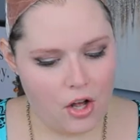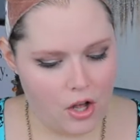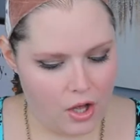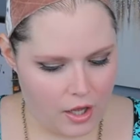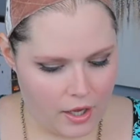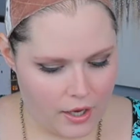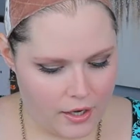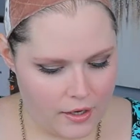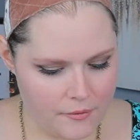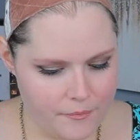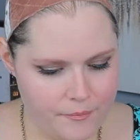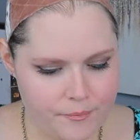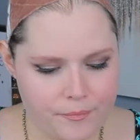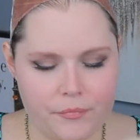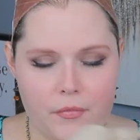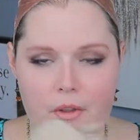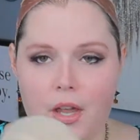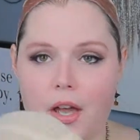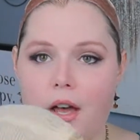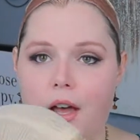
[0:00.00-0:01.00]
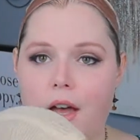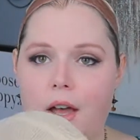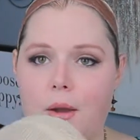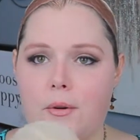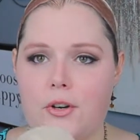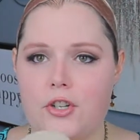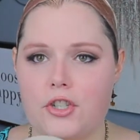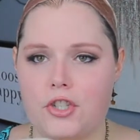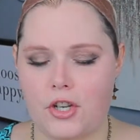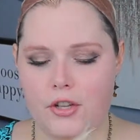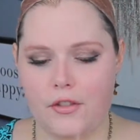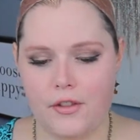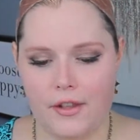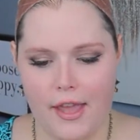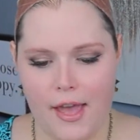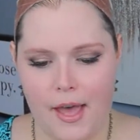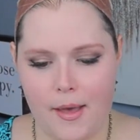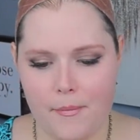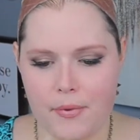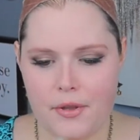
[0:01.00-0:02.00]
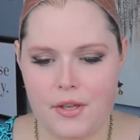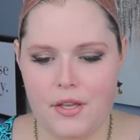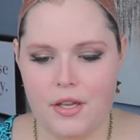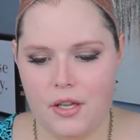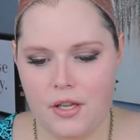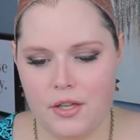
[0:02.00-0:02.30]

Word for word: on, uh, I want to show you the cap.